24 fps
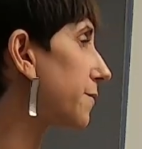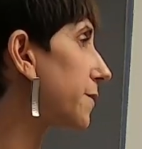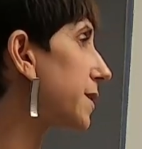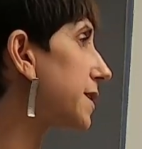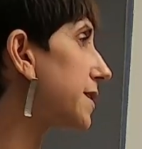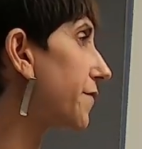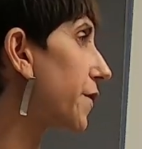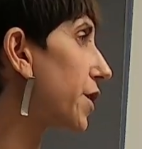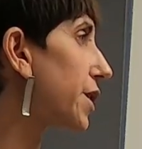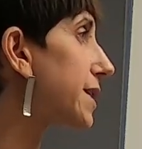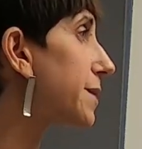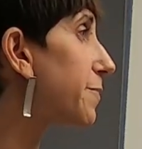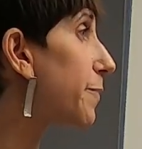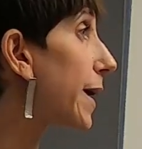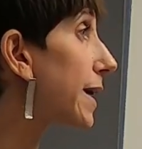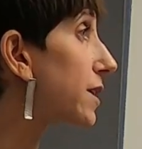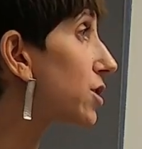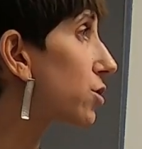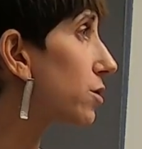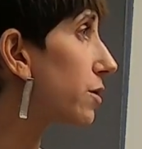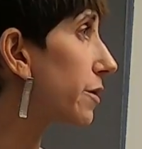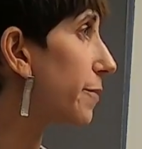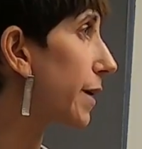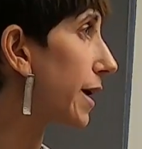is very
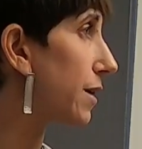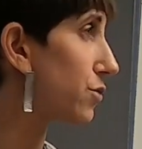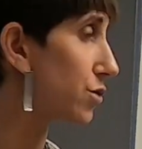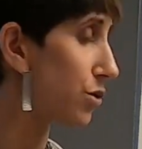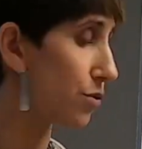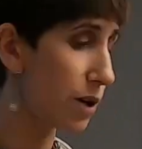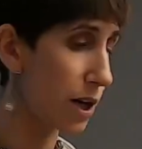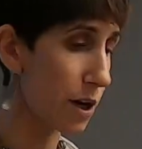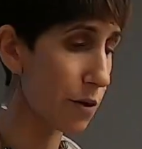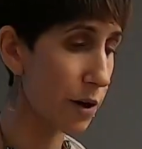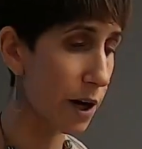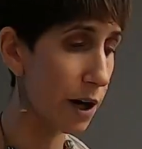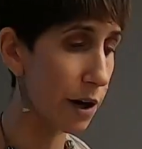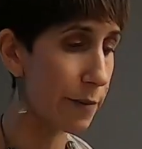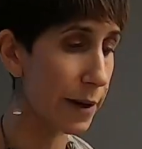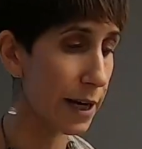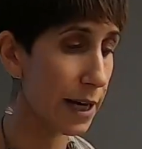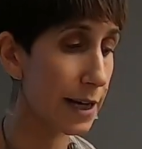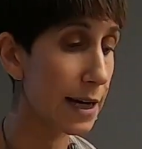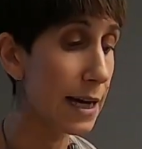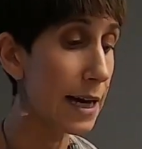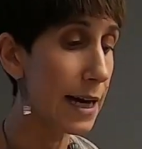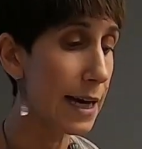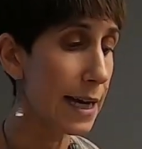special about Judeo
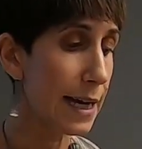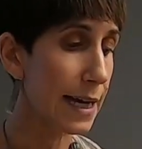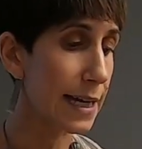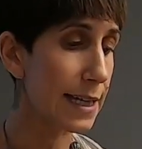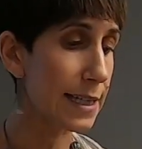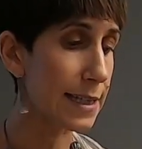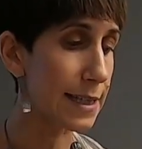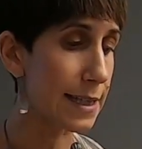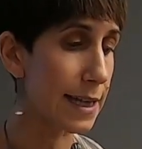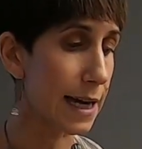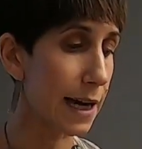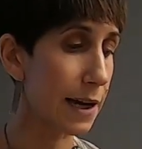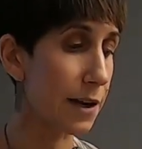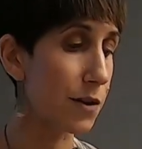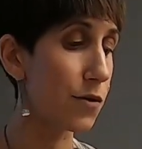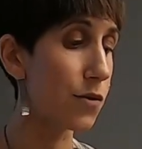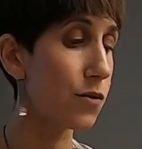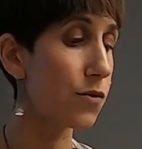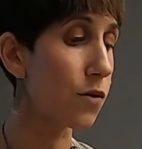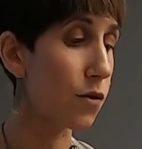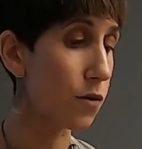Arabic is that